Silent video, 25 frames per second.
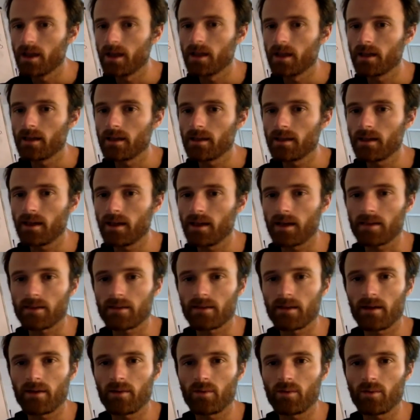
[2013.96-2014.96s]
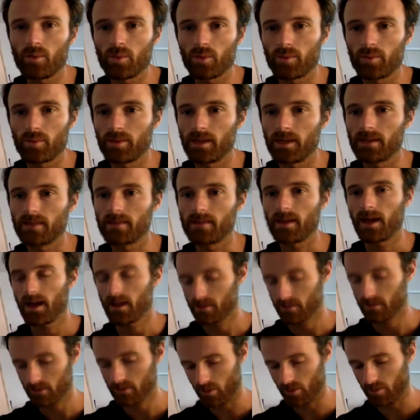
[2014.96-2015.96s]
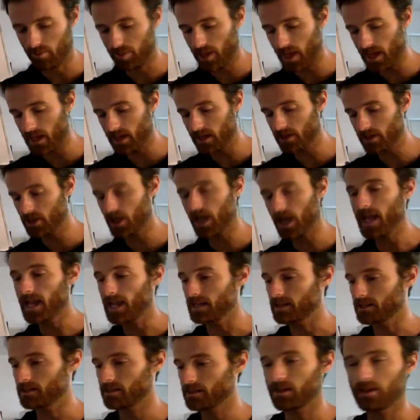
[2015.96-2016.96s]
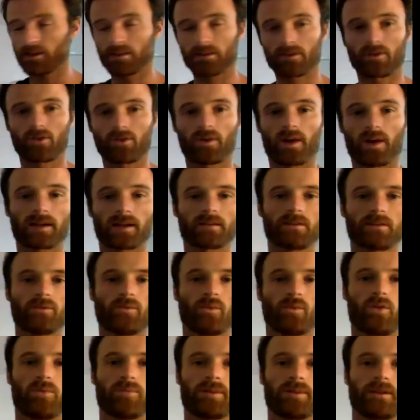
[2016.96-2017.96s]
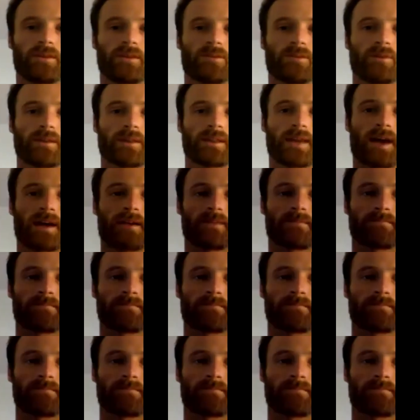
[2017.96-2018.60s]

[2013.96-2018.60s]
yes, I will repeat that. So page 8, that's correct. You won't be doing that.